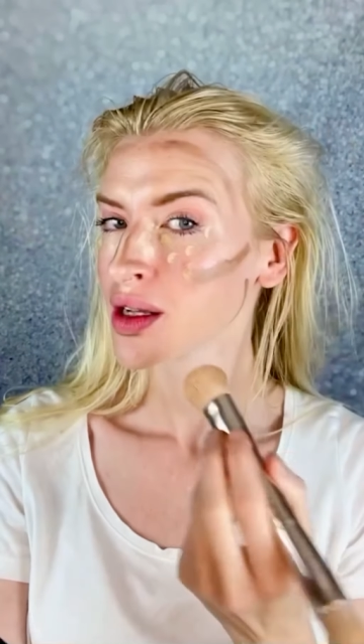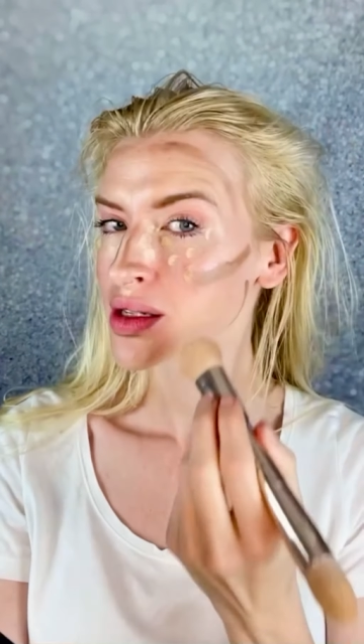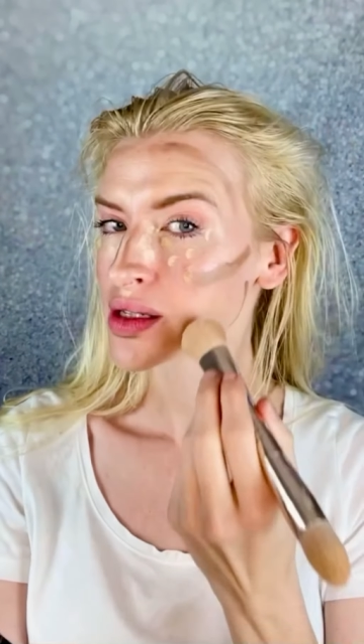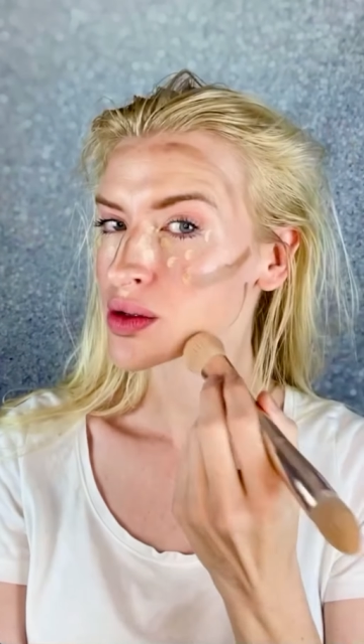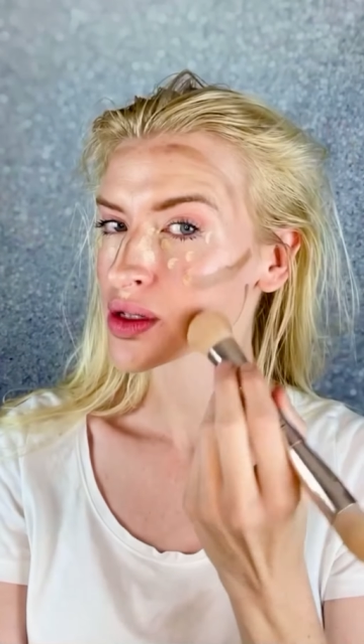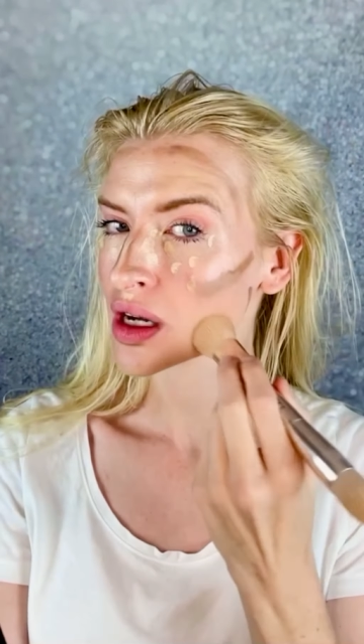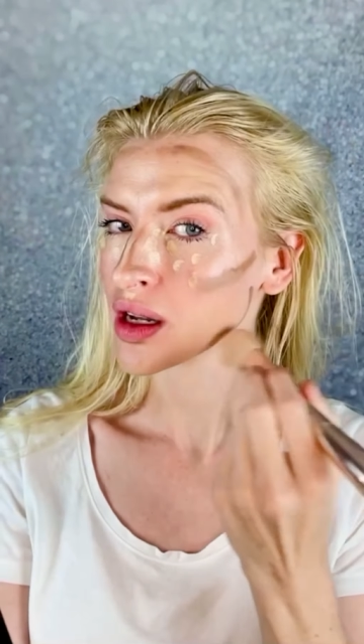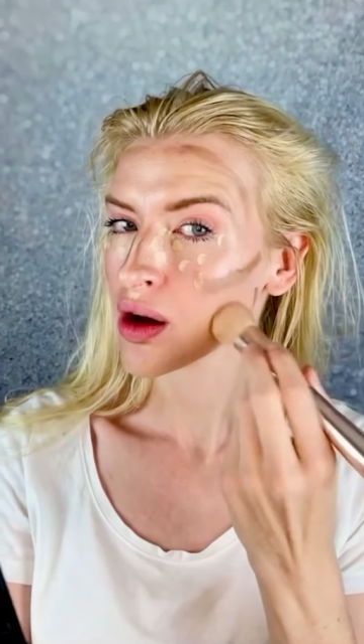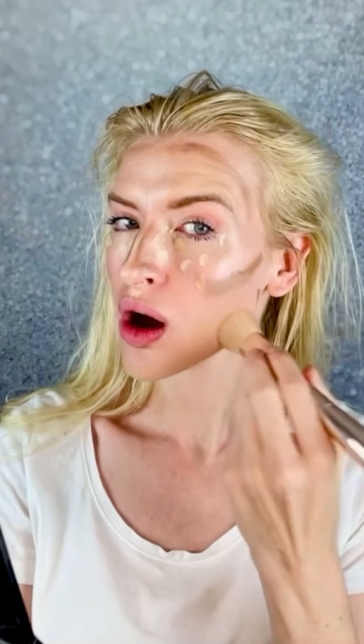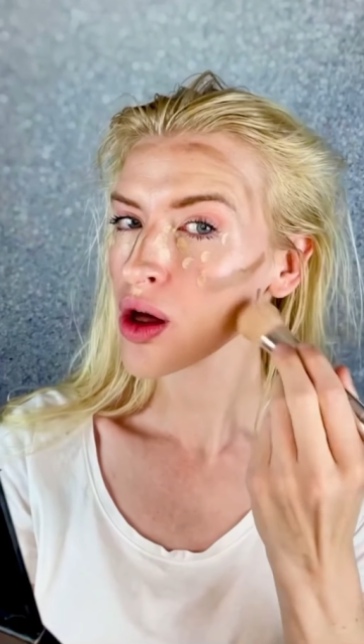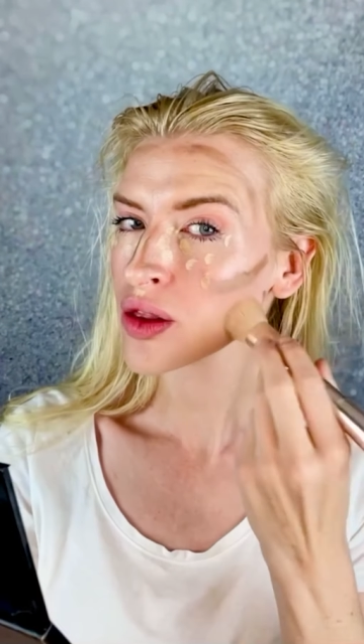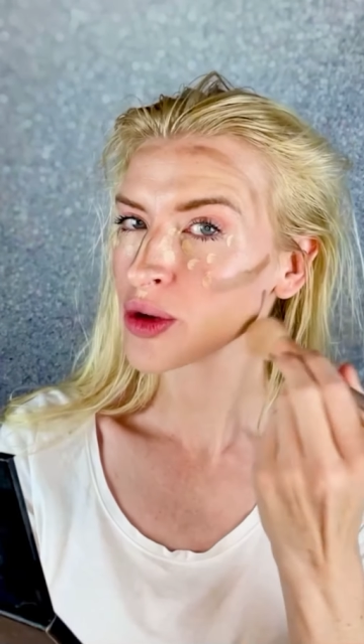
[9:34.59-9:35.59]
So it's got,
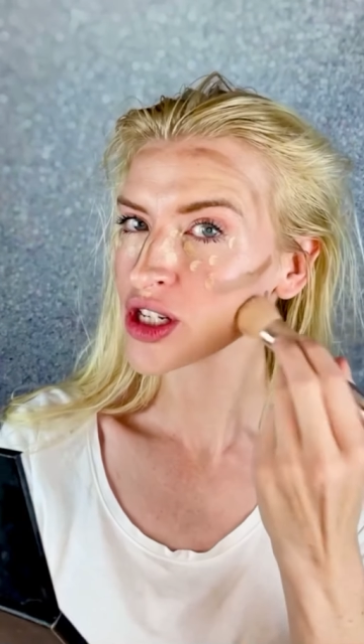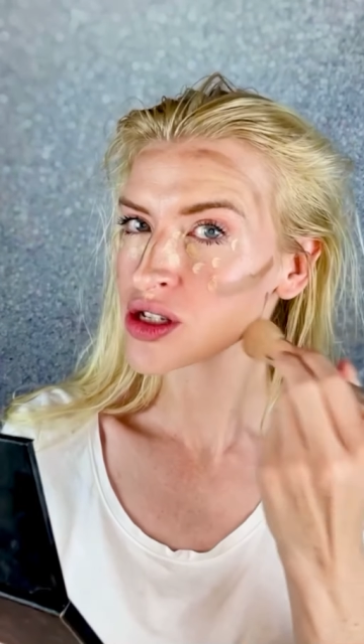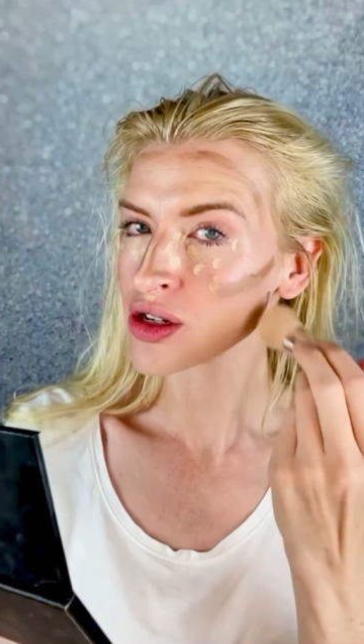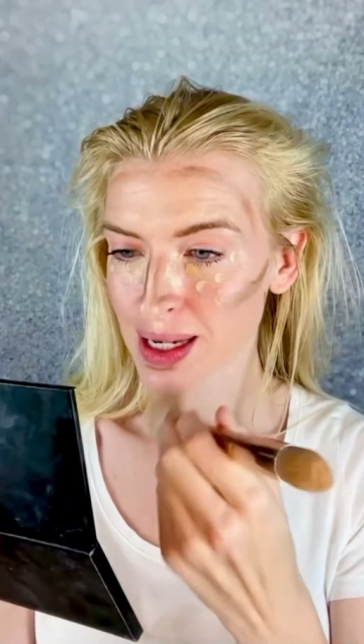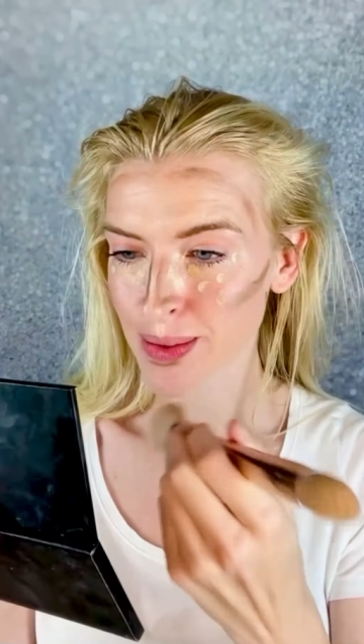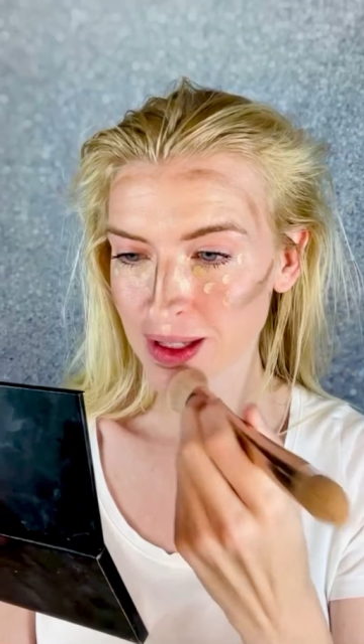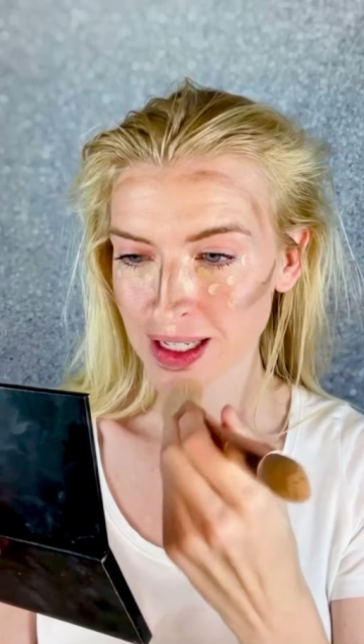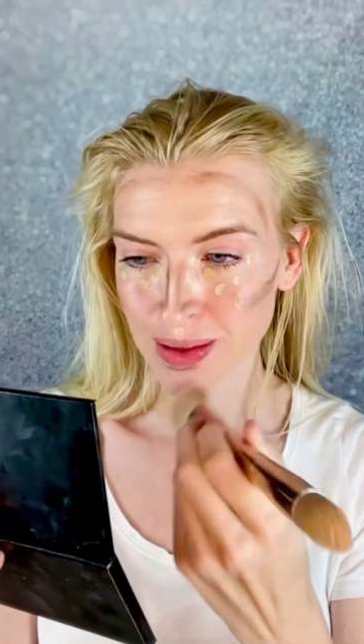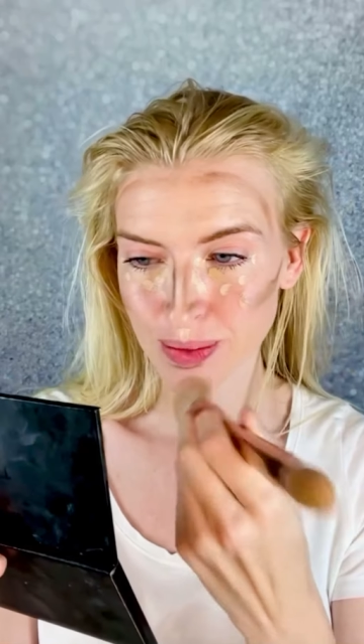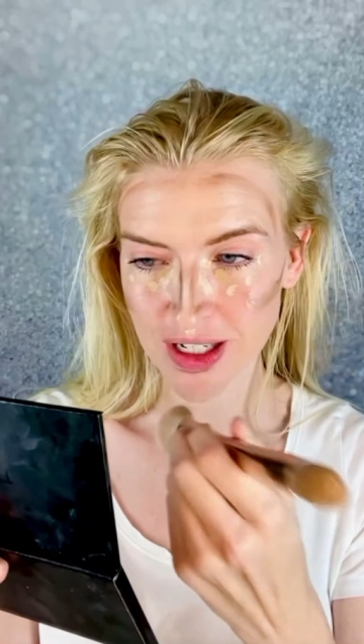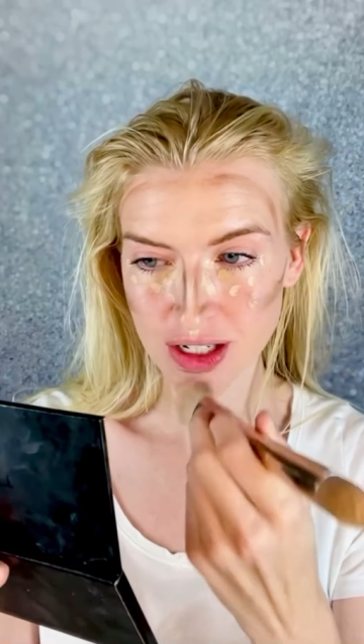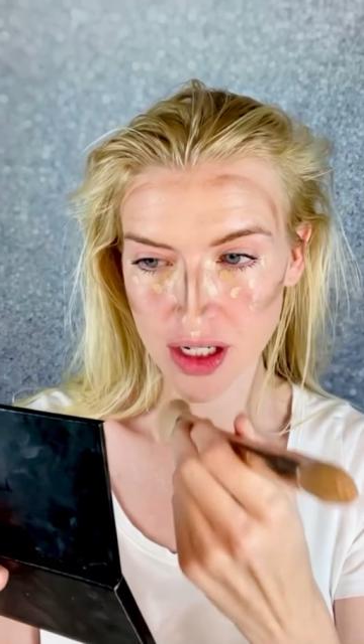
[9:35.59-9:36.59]
all the brushes are double-ended
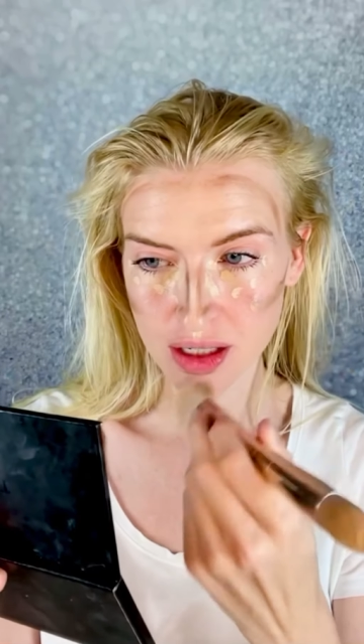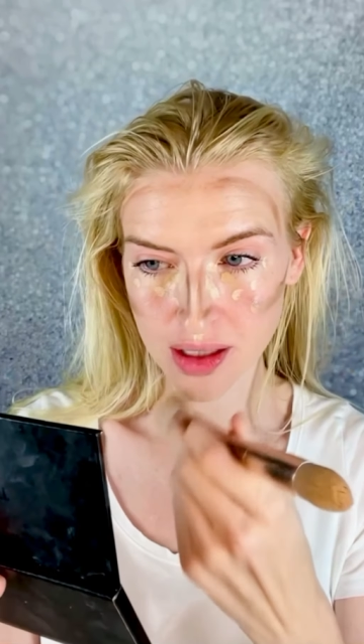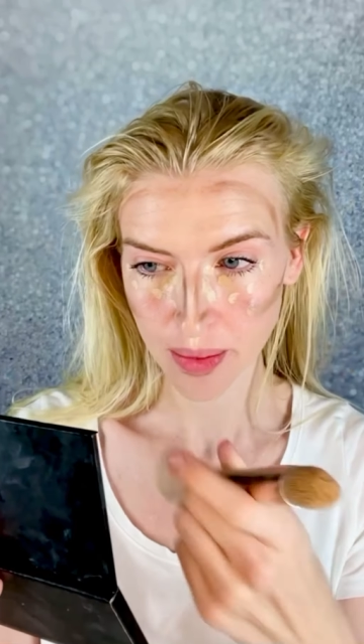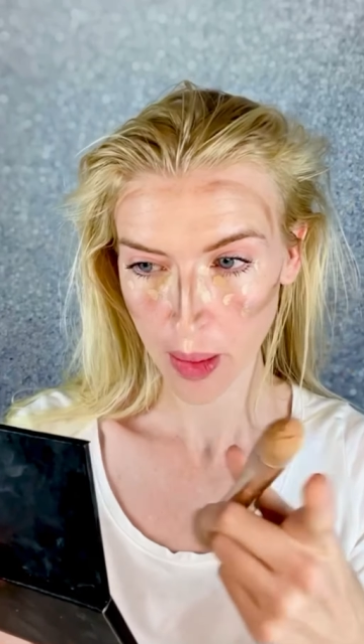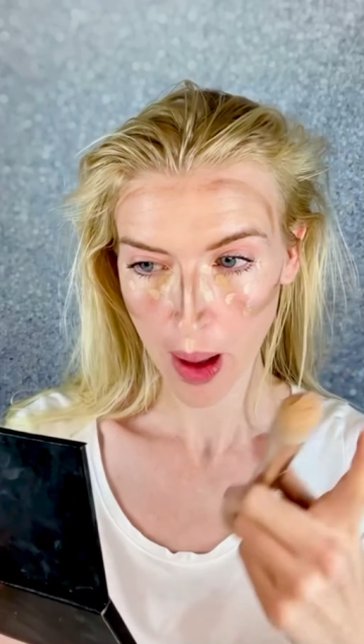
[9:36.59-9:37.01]
brushes.